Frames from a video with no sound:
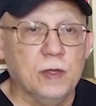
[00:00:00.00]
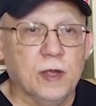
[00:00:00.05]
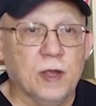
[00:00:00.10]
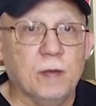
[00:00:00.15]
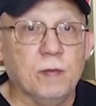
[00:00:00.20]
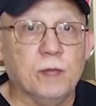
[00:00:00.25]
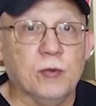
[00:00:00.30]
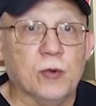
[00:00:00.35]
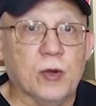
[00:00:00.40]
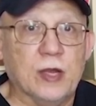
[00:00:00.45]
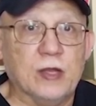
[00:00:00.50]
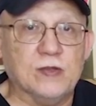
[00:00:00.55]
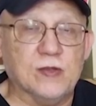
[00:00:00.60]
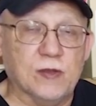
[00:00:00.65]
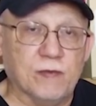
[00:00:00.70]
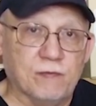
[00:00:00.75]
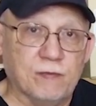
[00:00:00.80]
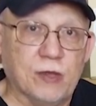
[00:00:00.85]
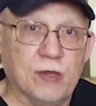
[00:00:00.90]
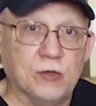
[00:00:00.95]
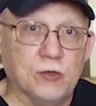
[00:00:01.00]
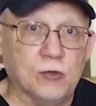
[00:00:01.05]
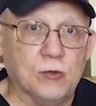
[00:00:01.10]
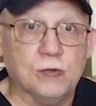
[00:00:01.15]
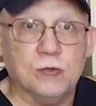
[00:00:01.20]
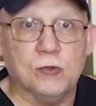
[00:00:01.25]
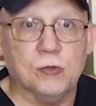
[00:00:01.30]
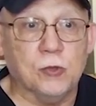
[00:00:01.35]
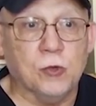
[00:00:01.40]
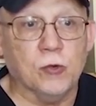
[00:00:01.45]
embrace if they
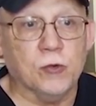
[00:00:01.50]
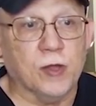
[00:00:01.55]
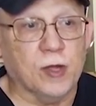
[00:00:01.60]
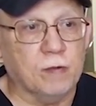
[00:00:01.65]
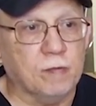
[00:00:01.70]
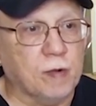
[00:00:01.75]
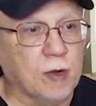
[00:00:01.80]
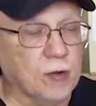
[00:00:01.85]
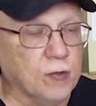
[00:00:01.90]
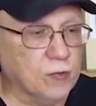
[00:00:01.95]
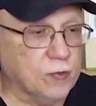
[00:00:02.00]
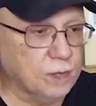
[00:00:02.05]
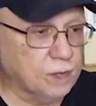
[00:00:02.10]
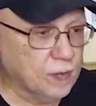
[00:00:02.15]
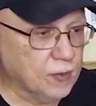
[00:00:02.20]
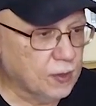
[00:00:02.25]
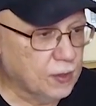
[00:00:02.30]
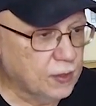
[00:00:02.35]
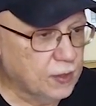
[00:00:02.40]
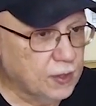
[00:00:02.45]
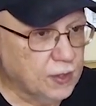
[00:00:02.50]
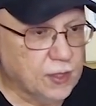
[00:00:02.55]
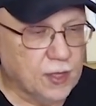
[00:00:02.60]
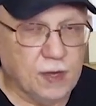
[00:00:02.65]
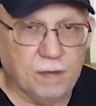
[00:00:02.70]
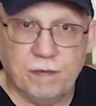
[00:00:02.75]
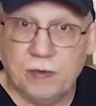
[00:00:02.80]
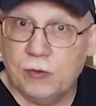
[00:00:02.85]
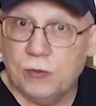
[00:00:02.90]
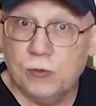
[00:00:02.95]
choose to go that route.
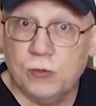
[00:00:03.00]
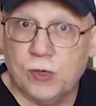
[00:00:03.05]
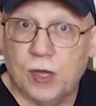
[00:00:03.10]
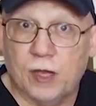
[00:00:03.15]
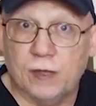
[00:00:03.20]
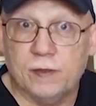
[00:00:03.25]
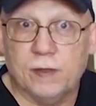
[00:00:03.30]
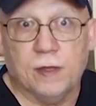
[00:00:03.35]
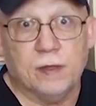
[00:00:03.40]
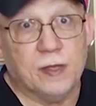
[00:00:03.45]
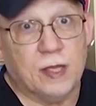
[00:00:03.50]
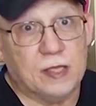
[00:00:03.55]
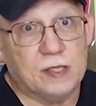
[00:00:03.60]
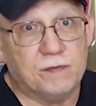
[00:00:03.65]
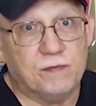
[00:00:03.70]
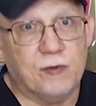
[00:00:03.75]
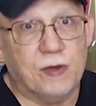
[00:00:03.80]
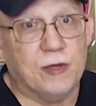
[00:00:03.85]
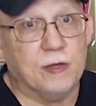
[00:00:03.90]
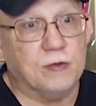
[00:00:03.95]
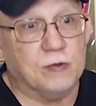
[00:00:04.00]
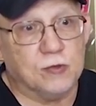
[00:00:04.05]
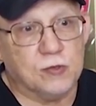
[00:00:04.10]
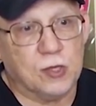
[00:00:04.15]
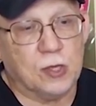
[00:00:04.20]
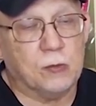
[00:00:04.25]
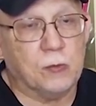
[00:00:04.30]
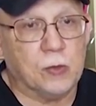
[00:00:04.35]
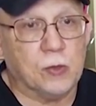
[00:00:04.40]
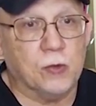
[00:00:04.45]
If you do not, then that's fine. You
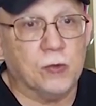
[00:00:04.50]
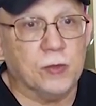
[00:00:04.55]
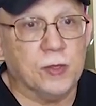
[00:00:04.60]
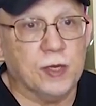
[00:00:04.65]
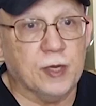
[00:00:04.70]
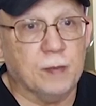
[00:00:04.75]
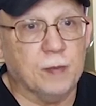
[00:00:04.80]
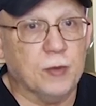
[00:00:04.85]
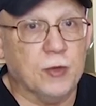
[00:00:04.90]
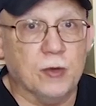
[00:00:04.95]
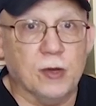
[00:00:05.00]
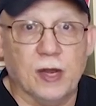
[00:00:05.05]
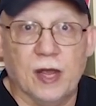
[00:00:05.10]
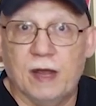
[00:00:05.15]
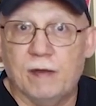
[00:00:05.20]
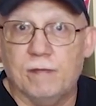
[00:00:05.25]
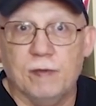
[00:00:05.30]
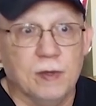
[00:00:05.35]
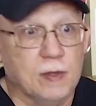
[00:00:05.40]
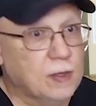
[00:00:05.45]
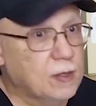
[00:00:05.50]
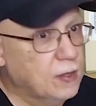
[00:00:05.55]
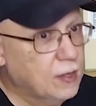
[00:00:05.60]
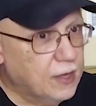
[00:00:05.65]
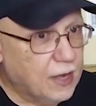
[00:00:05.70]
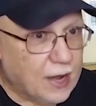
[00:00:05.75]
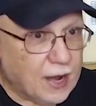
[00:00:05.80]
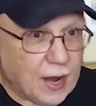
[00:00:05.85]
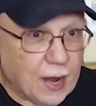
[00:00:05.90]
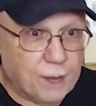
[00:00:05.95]
stick with O E M, you'll have
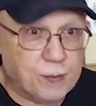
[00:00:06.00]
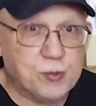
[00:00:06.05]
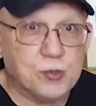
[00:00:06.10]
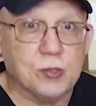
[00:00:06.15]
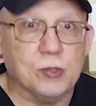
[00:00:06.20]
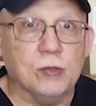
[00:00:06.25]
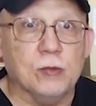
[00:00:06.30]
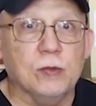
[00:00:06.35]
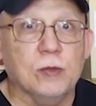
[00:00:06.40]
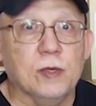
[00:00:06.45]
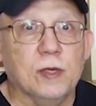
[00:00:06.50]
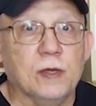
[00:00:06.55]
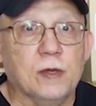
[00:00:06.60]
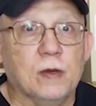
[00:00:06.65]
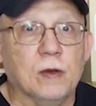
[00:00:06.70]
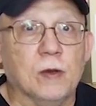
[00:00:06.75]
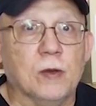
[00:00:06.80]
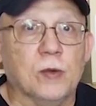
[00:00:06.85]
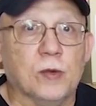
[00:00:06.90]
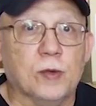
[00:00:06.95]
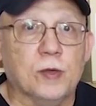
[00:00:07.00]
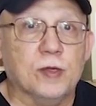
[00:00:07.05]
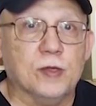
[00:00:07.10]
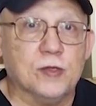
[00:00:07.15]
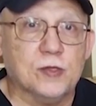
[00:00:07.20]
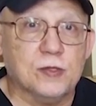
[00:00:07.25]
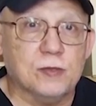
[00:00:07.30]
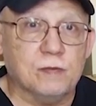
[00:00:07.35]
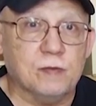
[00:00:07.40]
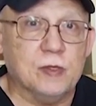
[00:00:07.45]
absolutely
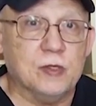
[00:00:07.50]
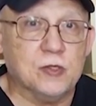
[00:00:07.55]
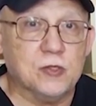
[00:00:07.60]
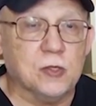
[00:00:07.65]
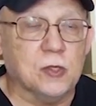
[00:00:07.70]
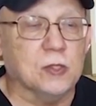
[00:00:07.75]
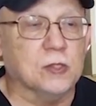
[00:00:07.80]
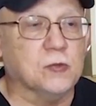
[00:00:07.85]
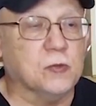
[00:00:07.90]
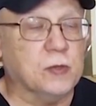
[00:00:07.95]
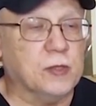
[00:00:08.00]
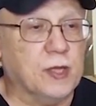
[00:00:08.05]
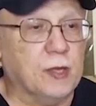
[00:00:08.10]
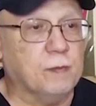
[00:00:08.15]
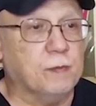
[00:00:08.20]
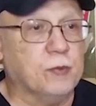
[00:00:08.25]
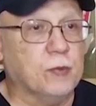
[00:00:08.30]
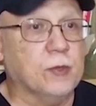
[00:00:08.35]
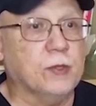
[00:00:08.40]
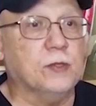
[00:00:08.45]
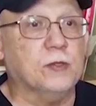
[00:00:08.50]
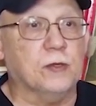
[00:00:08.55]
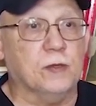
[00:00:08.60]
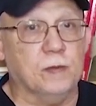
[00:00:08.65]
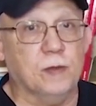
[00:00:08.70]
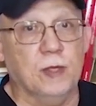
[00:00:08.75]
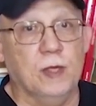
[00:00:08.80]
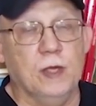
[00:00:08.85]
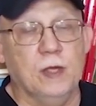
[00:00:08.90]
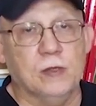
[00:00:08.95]
glorious results with that printer.
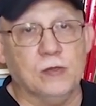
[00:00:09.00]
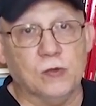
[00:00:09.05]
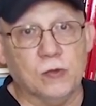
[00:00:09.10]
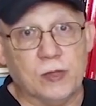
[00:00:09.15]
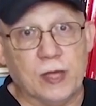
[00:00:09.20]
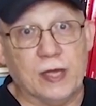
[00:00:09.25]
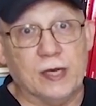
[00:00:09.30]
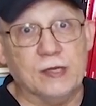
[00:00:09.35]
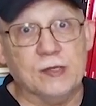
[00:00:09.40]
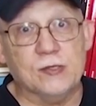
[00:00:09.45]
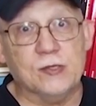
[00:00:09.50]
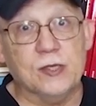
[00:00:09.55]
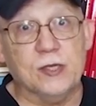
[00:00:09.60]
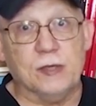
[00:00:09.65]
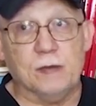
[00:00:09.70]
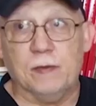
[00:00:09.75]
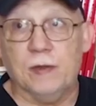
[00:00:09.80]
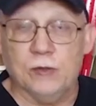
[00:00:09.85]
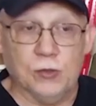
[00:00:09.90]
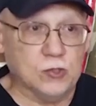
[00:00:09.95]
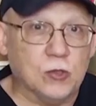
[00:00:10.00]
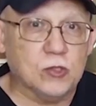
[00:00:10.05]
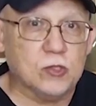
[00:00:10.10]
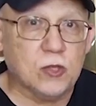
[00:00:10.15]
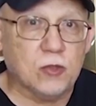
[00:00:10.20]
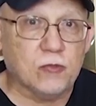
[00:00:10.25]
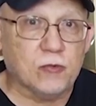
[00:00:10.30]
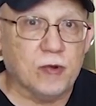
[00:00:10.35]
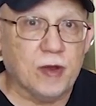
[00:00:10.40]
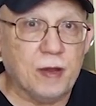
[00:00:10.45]
So that is it. Those
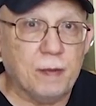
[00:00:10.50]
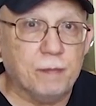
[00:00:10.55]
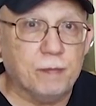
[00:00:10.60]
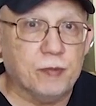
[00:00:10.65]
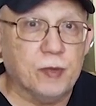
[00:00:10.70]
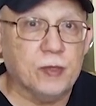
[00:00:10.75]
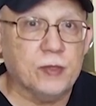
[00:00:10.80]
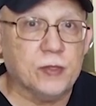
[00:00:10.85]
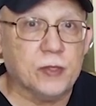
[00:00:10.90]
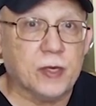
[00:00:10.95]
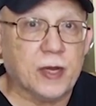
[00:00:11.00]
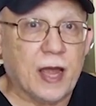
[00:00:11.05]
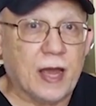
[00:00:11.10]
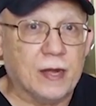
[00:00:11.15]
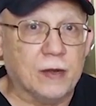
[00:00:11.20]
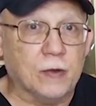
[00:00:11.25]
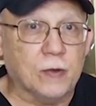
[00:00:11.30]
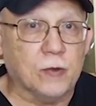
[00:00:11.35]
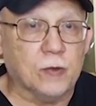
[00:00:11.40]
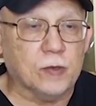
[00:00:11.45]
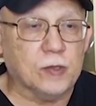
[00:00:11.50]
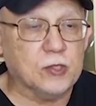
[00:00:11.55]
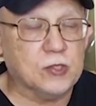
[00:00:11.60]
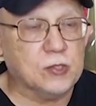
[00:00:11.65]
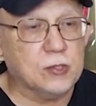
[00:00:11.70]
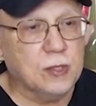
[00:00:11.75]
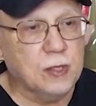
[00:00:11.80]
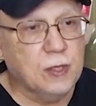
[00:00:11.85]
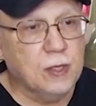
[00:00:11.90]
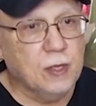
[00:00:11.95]
three printer
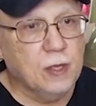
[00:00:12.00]
categories